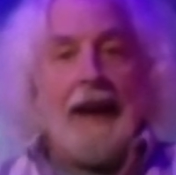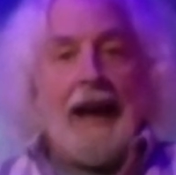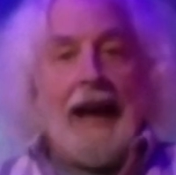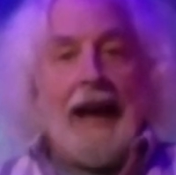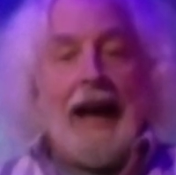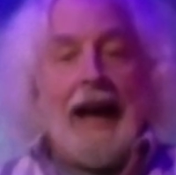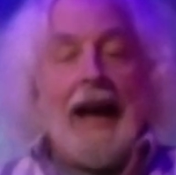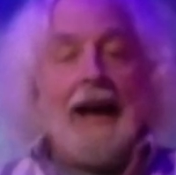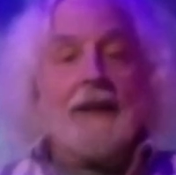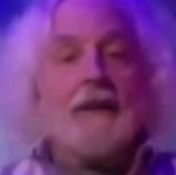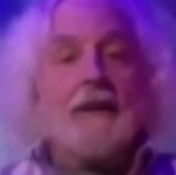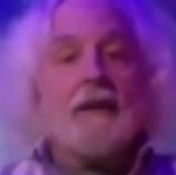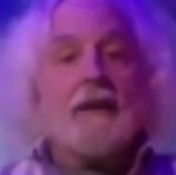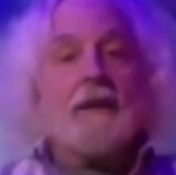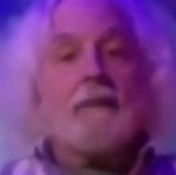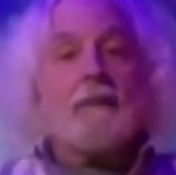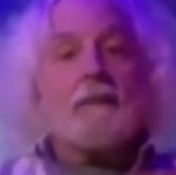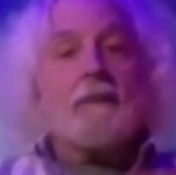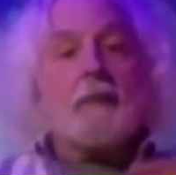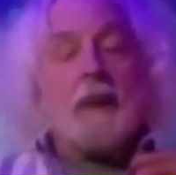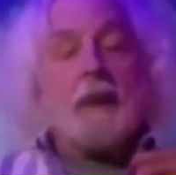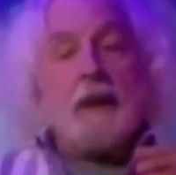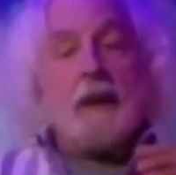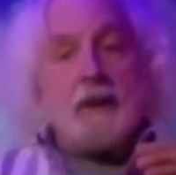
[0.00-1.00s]
And
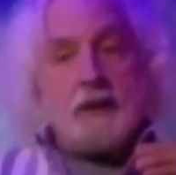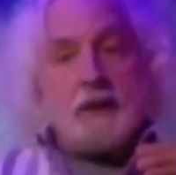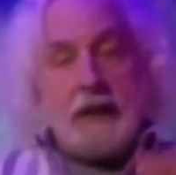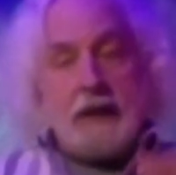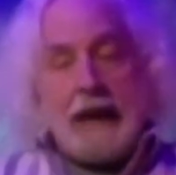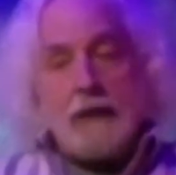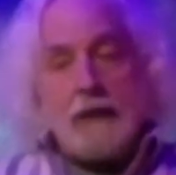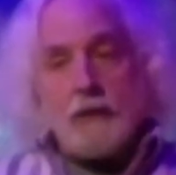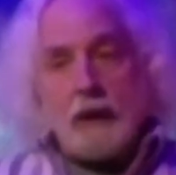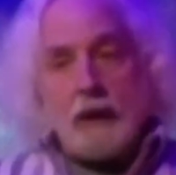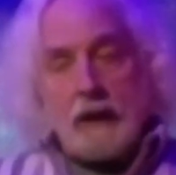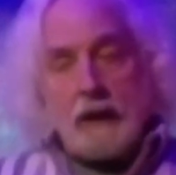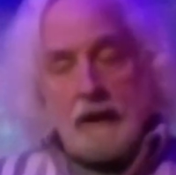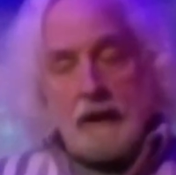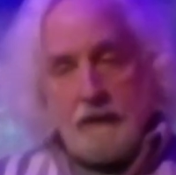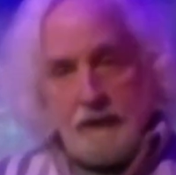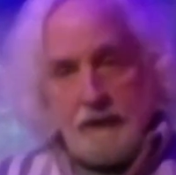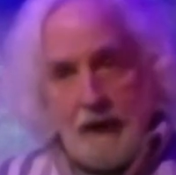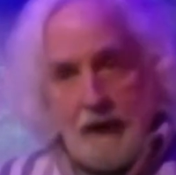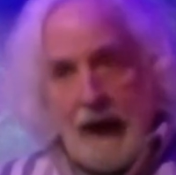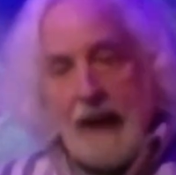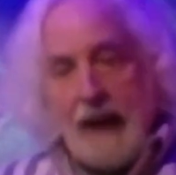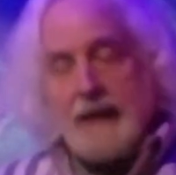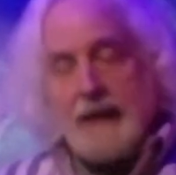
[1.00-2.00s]
Sandra
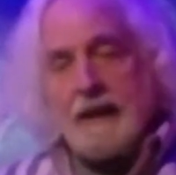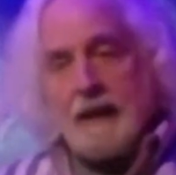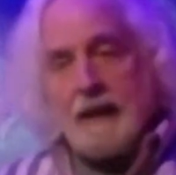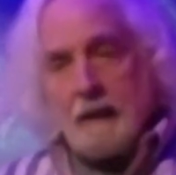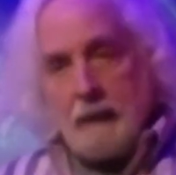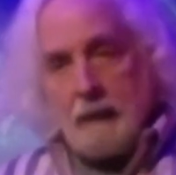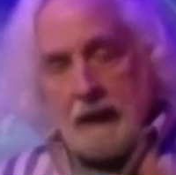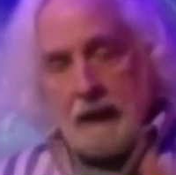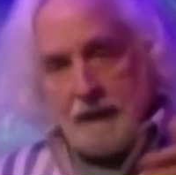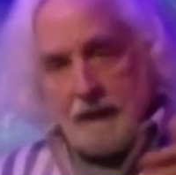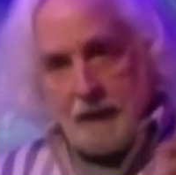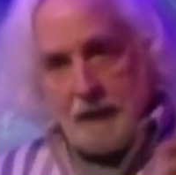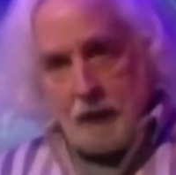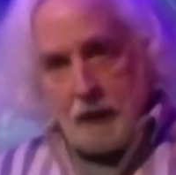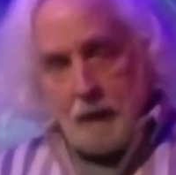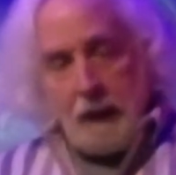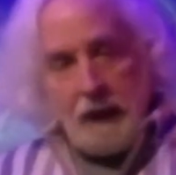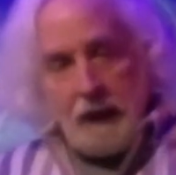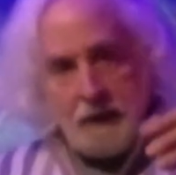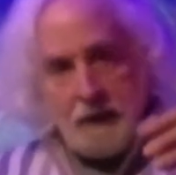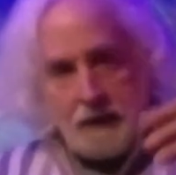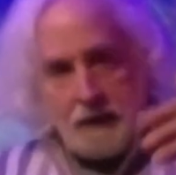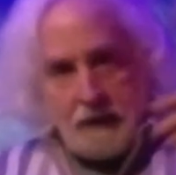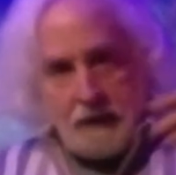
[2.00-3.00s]
confided in me a few
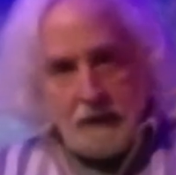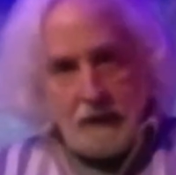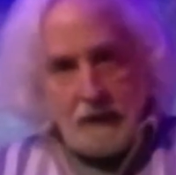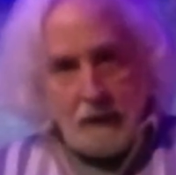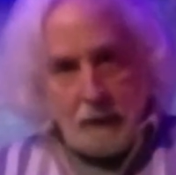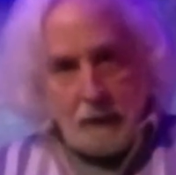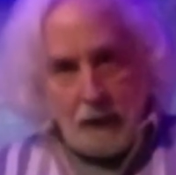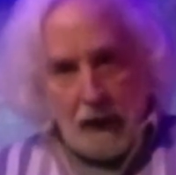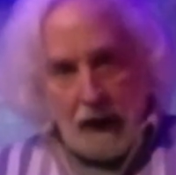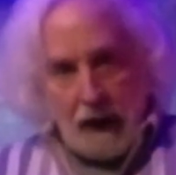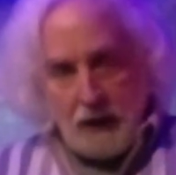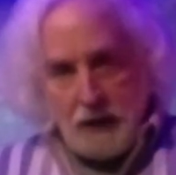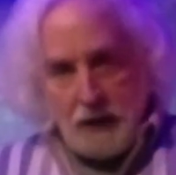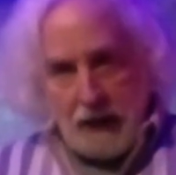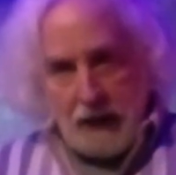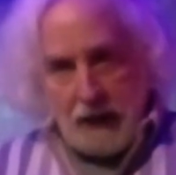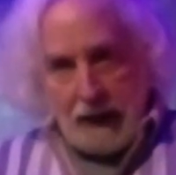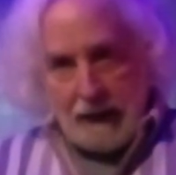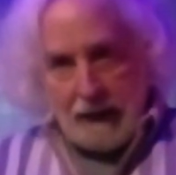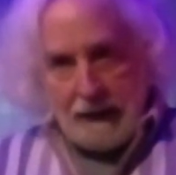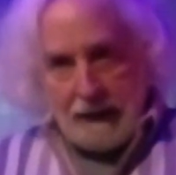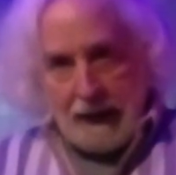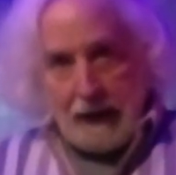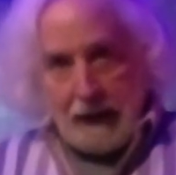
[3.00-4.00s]
months into the
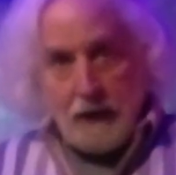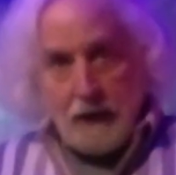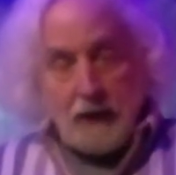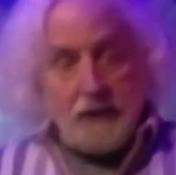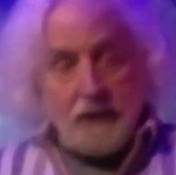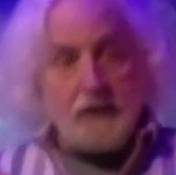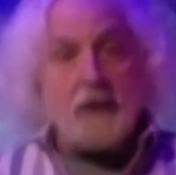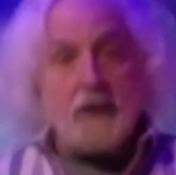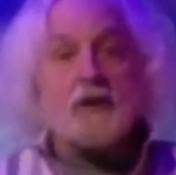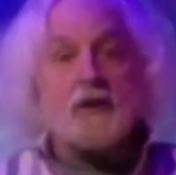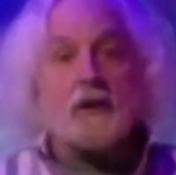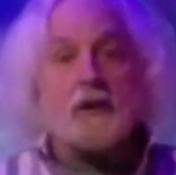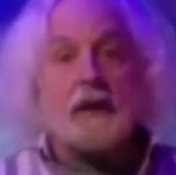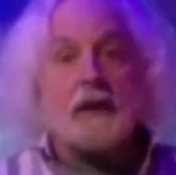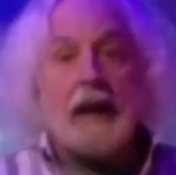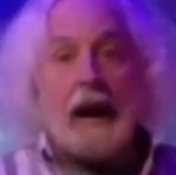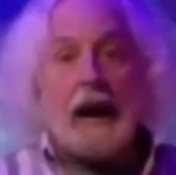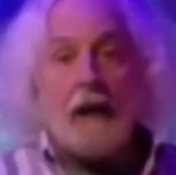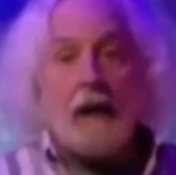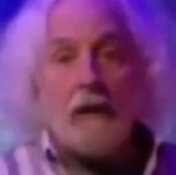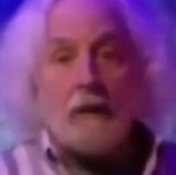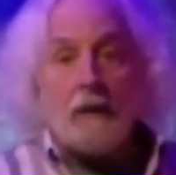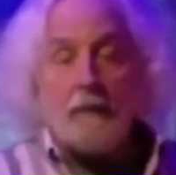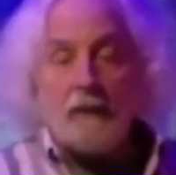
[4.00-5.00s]
project that her sister
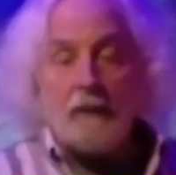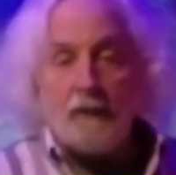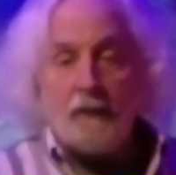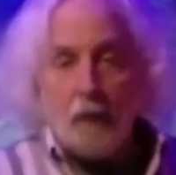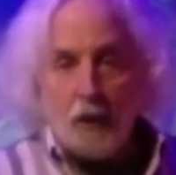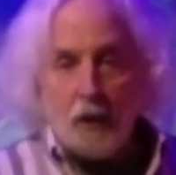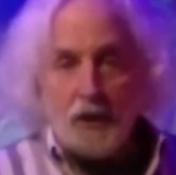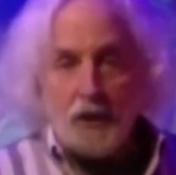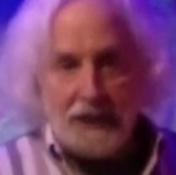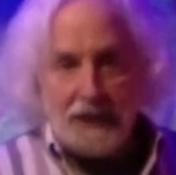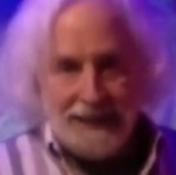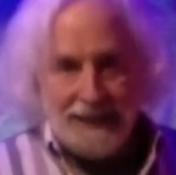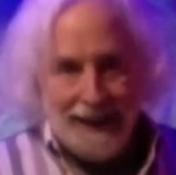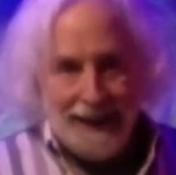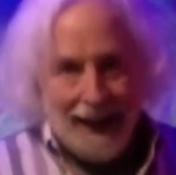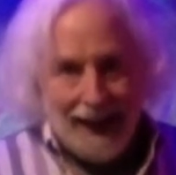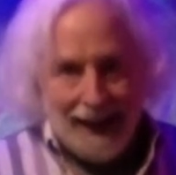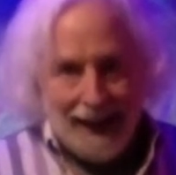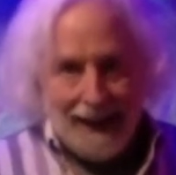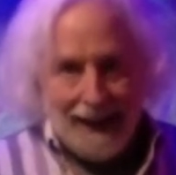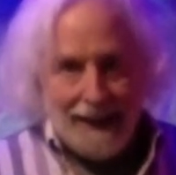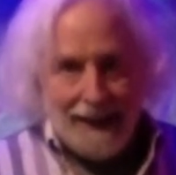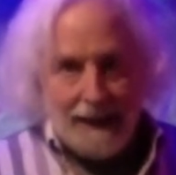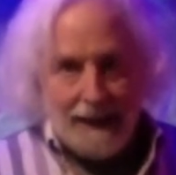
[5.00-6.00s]
Karen, before she
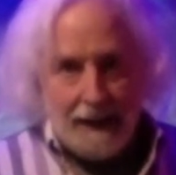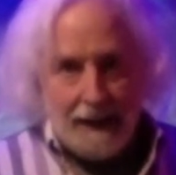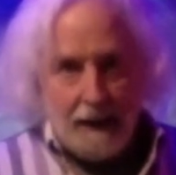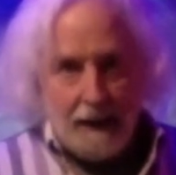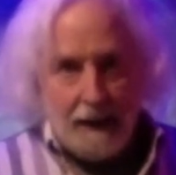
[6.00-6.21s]
died,